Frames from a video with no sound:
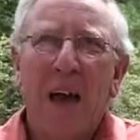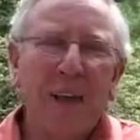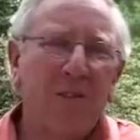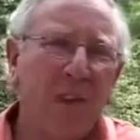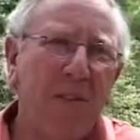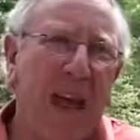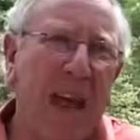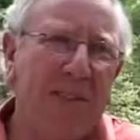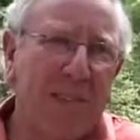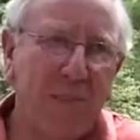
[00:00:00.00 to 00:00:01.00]
And so they
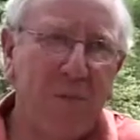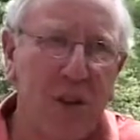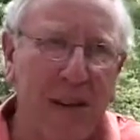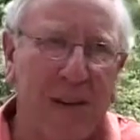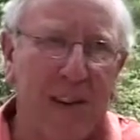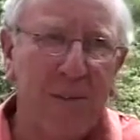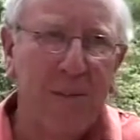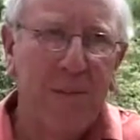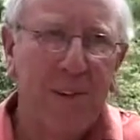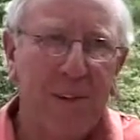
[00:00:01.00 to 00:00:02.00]
are
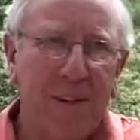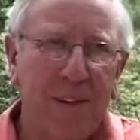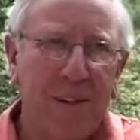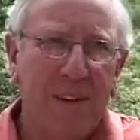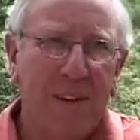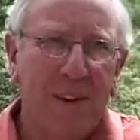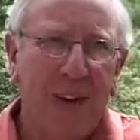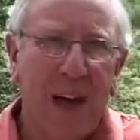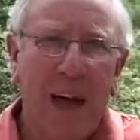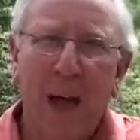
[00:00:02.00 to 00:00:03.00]
subjective,
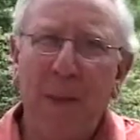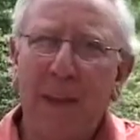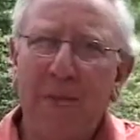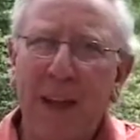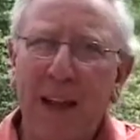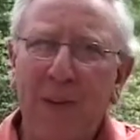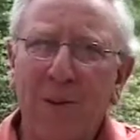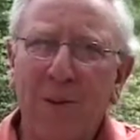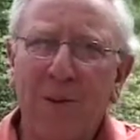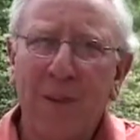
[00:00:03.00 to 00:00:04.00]
and they're
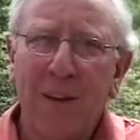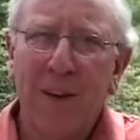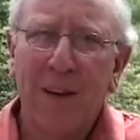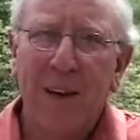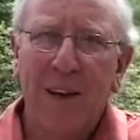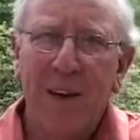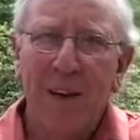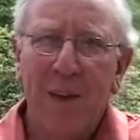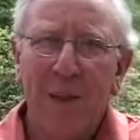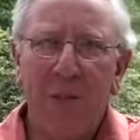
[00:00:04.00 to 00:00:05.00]
values
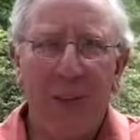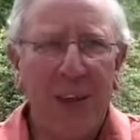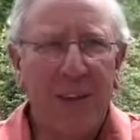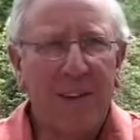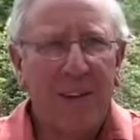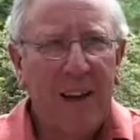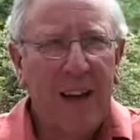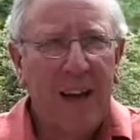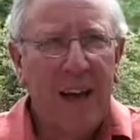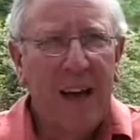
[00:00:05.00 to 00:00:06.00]
that
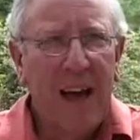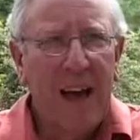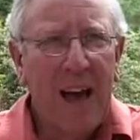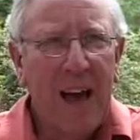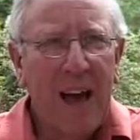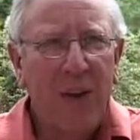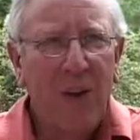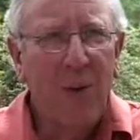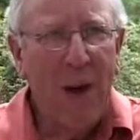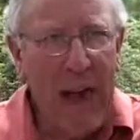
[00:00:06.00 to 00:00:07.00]

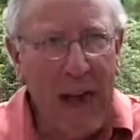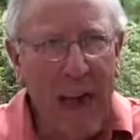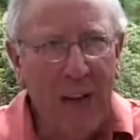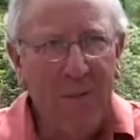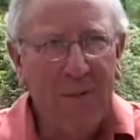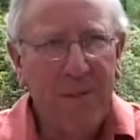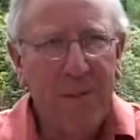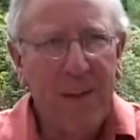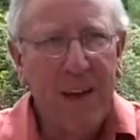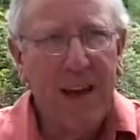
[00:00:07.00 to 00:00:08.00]
you have
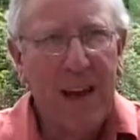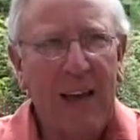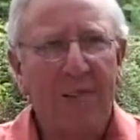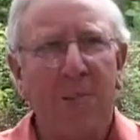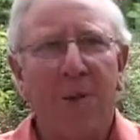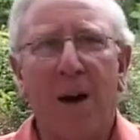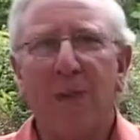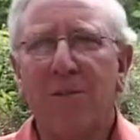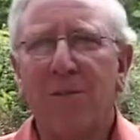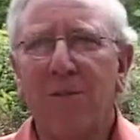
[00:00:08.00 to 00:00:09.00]
as
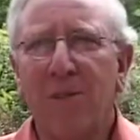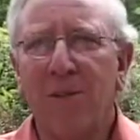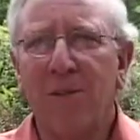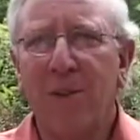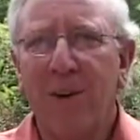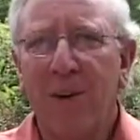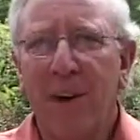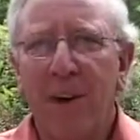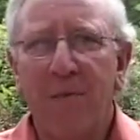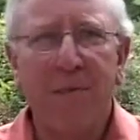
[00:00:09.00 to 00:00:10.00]
opposed to
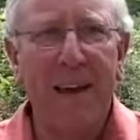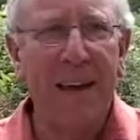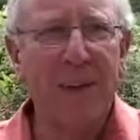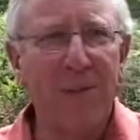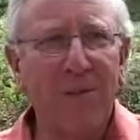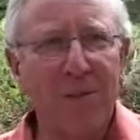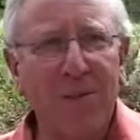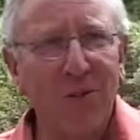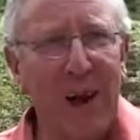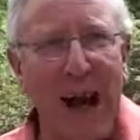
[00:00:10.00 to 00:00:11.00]
values
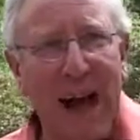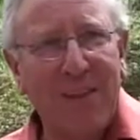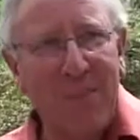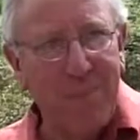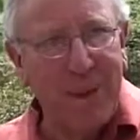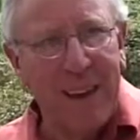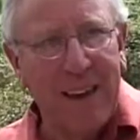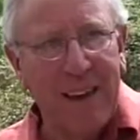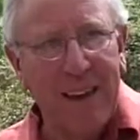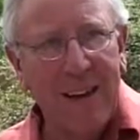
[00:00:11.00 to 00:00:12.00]
that you are to
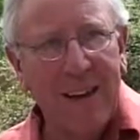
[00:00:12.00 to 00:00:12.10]
be.